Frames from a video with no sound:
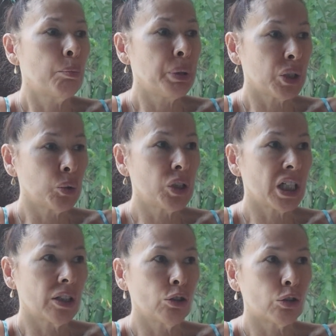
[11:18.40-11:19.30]

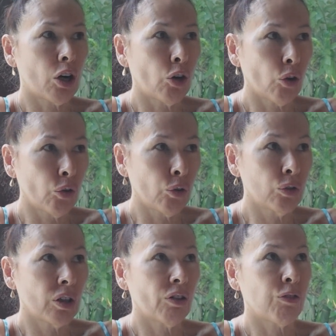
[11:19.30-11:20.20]
building your
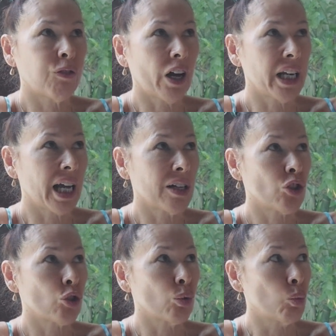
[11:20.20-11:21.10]
own
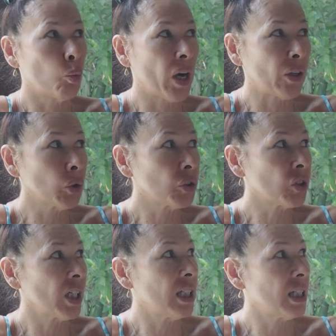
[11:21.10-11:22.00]
financial
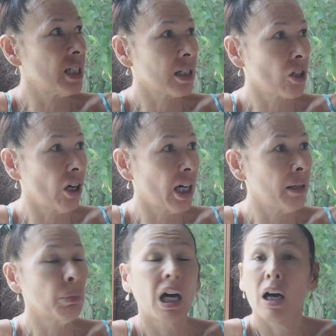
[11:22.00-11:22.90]
wealth in this
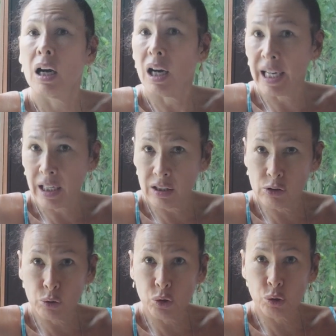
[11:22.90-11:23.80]
time, I
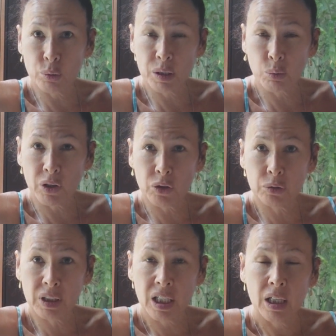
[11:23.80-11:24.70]
herald you as
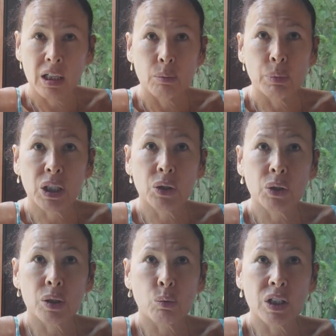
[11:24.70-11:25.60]
well.
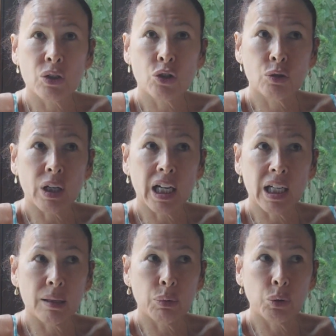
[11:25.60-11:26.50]
Because once you're
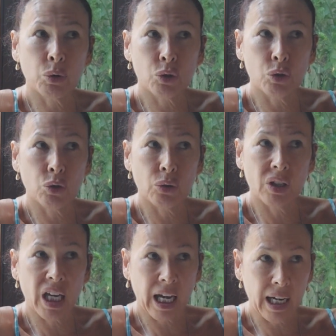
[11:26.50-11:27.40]
able to do
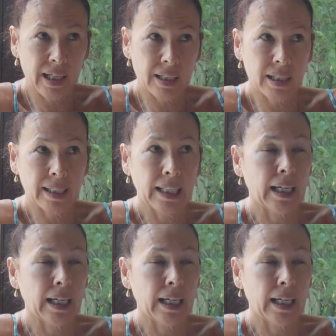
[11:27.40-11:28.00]
that,